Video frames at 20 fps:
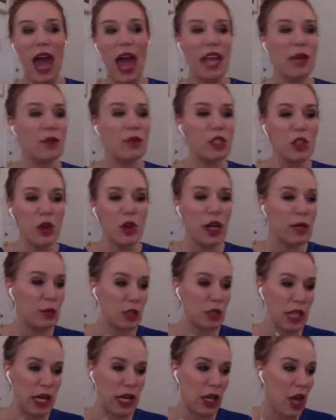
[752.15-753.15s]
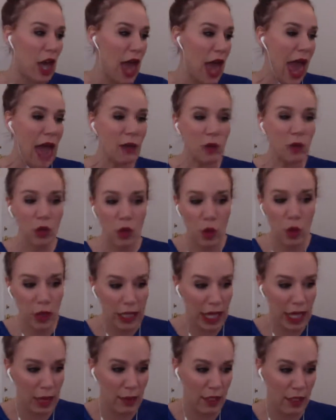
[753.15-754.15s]
And it was incredible. Like Edward
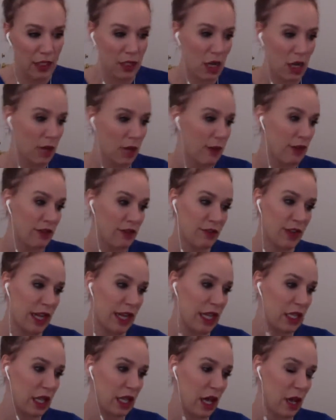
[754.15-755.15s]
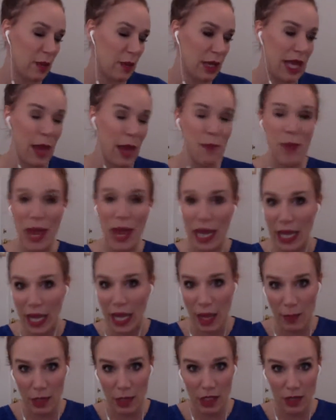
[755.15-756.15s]
Norton came in to talk about Fight Club. Annette Bening
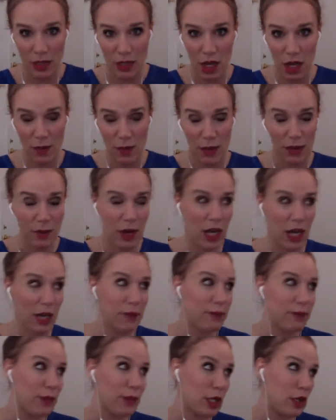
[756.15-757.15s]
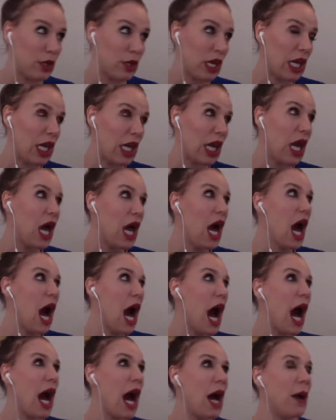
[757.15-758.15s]
came in to talk about American Beauty.
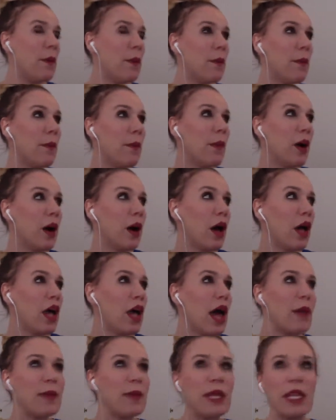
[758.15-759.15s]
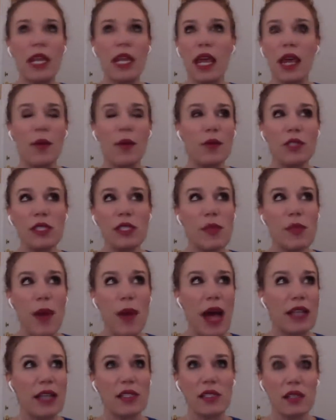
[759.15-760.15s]
I mean, it was the
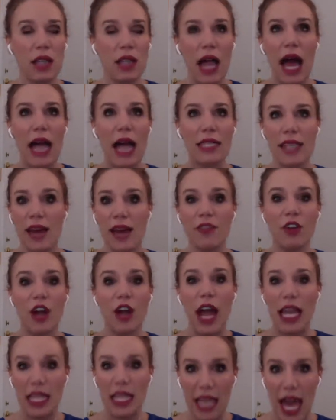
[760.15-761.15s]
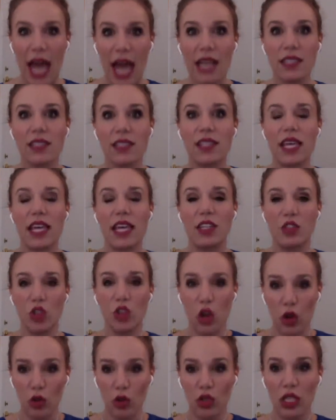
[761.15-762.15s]
best class ever. And yes, it
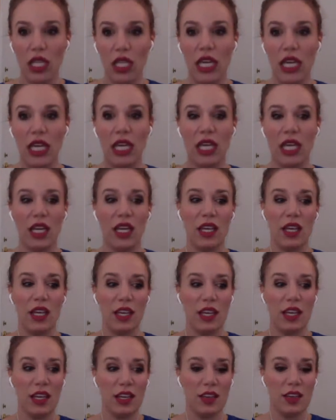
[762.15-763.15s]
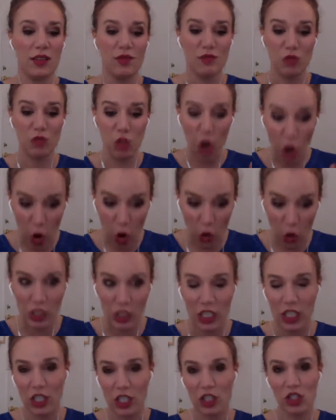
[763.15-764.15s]
totally,
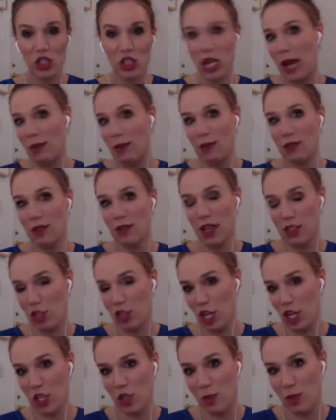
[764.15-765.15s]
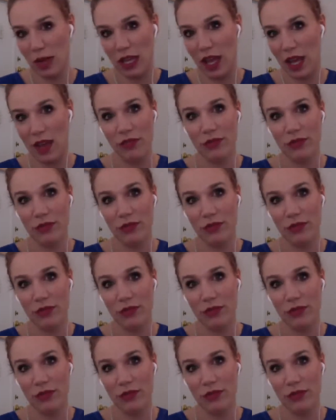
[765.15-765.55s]
totally shaped and changed my life.